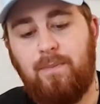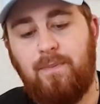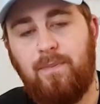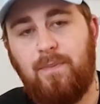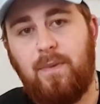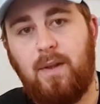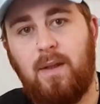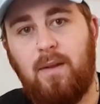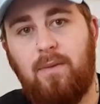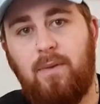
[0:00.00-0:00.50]

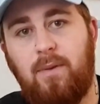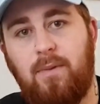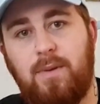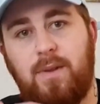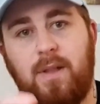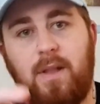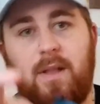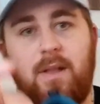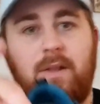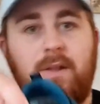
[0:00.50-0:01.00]
If it
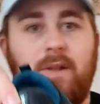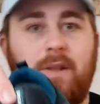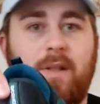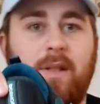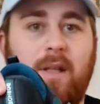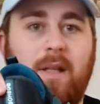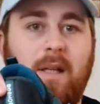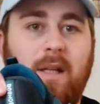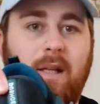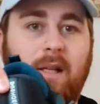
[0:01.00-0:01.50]
was like just
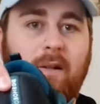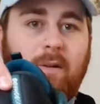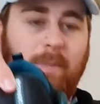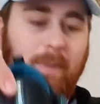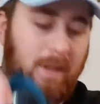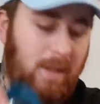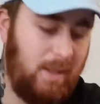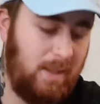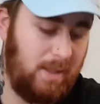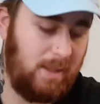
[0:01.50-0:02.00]
like a little
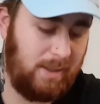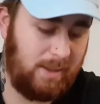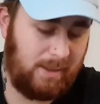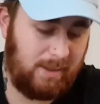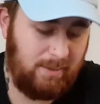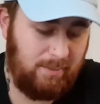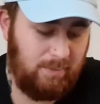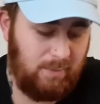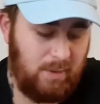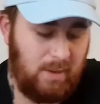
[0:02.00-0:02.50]
bit higher,
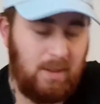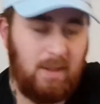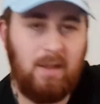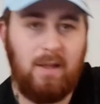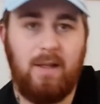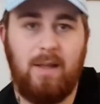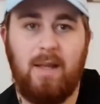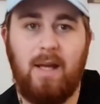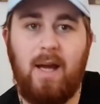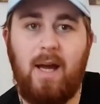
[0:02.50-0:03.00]
simply like,
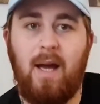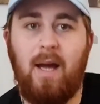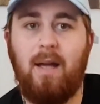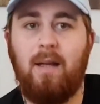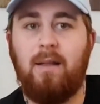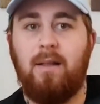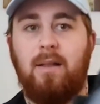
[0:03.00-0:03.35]
like that,